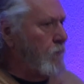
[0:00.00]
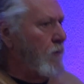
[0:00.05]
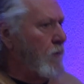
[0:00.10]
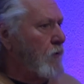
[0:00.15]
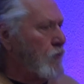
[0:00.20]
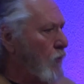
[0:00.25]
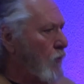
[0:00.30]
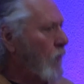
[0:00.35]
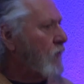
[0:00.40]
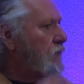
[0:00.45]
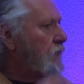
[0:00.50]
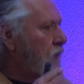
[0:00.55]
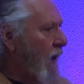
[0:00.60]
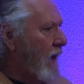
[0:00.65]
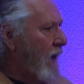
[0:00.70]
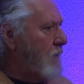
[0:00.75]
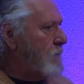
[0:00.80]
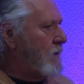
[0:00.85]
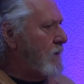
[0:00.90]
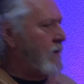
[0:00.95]
your
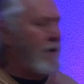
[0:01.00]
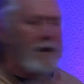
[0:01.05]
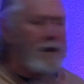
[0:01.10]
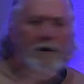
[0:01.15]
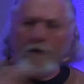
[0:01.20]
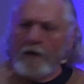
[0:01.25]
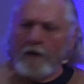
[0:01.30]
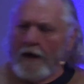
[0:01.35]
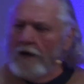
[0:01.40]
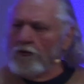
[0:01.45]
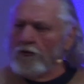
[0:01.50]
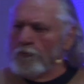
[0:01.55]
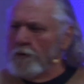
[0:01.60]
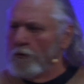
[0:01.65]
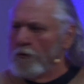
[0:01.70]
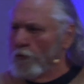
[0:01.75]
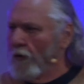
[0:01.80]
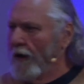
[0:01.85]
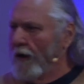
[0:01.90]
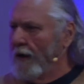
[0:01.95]
diamond
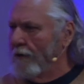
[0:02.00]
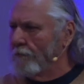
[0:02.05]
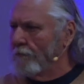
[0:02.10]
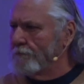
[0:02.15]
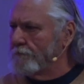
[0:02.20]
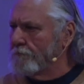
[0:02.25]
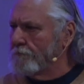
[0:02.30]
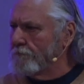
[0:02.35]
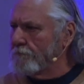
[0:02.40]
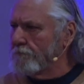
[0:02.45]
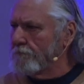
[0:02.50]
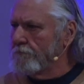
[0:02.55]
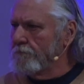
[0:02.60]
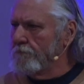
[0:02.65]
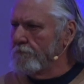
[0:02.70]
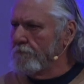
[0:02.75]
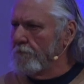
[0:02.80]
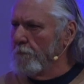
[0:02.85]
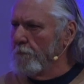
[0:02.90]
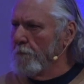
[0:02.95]
engagement ring.
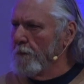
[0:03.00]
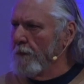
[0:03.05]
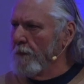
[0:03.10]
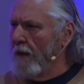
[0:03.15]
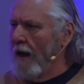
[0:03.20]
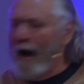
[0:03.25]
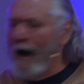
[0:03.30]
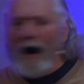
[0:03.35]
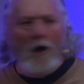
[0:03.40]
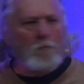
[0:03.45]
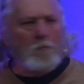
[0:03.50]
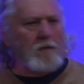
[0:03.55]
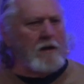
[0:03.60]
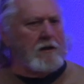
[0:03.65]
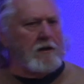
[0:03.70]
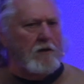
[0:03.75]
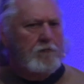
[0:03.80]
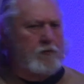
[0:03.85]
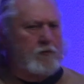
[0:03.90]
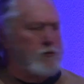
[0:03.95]
How
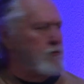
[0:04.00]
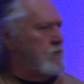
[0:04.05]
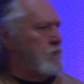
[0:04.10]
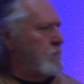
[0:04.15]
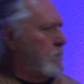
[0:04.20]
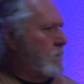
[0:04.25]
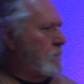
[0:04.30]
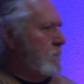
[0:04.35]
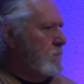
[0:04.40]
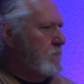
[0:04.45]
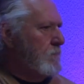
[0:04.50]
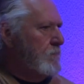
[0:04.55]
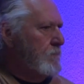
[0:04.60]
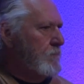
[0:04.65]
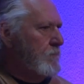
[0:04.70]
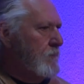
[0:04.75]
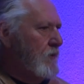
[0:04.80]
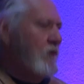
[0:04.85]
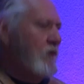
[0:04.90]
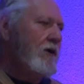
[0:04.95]
many of you,
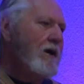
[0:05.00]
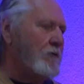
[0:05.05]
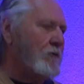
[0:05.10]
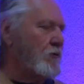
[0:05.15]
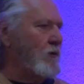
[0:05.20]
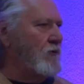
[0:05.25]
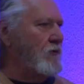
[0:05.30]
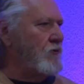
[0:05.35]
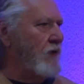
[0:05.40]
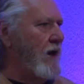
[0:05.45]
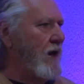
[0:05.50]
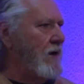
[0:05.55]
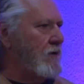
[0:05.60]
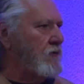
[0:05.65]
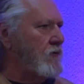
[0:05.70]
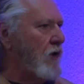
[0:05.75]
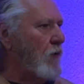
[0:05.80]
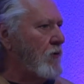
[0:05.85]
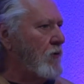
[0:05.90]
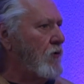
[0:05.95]
you don't have to raise your hand
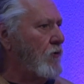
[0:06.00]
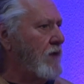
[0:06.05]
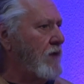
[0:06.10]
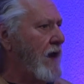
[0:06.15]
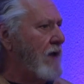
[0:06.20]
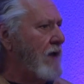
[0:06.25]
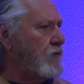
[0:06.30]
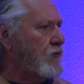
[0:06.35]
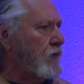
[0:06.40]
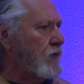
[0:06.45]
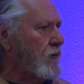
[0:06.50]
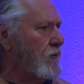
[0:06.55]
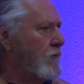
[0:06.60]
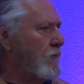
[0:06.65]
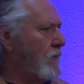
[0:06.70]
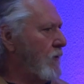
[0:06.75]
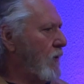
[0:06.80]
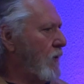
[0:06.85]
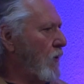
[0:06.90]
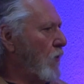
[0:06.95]
because I already know the answer,
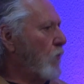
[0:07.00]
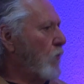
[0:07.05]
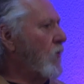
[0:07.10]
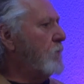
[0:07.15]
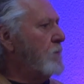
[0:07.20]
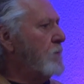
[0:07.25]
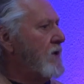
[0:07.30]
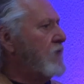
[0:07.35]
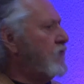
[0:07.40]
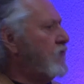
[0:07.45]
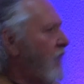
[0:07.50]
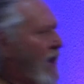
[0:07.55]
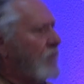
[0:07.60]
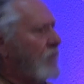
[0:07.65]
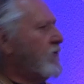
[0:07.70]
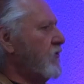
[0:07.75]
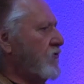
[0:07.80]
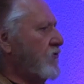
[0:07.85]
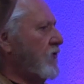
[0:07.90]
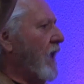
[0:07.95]
would be
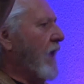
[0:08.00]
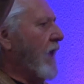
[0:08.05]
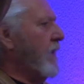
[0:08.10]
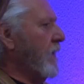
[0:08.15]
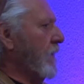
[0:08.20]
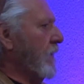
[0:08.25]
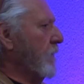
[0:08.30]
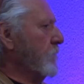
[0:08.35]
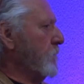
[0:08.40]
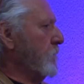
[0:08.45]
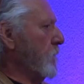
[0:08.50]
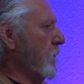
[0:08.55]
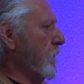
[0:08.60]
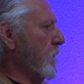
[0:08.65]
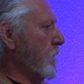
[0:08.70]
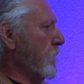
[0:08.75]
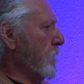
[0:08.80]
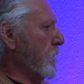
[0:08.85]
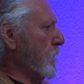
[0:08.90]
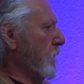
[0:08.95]
devastated
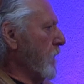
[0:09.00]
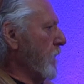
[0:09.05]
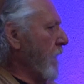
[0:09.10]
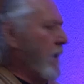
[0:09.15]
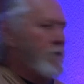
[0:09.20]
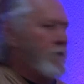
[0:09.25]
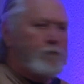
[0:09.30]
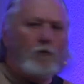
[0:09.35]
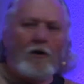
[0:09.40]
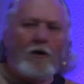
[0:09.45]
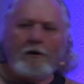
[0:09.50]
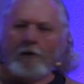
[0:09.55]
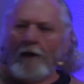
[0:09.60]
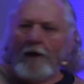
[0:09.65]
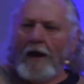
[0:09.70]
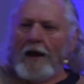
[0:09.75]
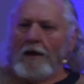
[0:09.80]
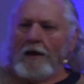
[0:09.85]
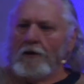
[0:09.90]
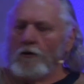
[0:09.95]
if one
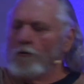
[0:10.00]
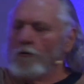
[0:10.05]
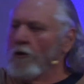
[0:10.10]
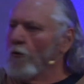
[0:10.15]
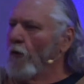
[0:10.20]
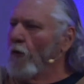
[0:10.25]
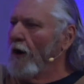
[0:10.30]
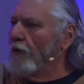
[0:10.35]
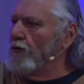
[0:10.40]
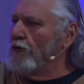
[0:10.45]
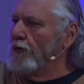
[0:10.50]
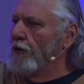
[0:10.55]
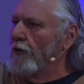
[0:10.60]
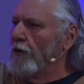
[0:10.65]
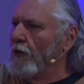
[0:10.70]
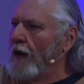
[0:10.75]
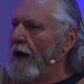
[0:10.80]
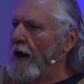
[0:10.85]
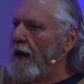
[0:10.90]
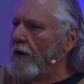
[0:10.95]
day you were washing
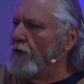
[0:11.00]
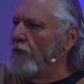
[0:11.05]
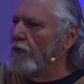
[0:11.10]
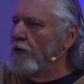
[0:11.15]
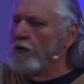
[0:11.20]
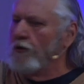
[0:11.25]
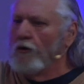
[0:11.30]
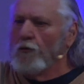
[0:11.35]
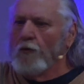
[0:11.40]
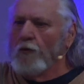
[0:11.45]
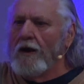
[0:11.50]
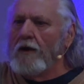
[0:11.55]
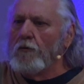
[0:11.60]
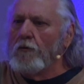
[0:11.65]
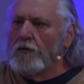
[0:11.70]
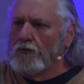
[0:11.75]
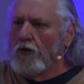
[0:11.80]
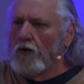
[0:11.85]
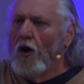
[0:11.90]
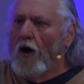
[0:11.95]
your hands and your ring
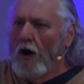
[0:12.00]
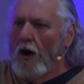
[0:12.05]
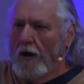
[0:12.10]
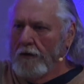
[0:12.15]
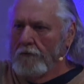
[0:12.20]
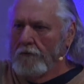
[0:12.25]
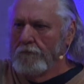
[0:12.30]
was gone?